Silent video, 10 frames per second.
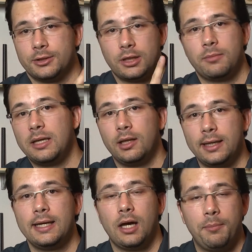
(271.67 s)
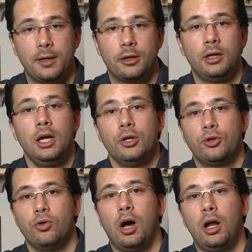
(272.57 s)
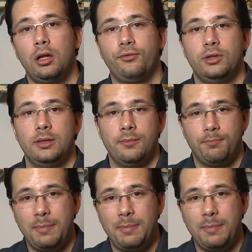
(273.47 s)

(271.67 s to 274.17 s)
going to be a link up here to all of the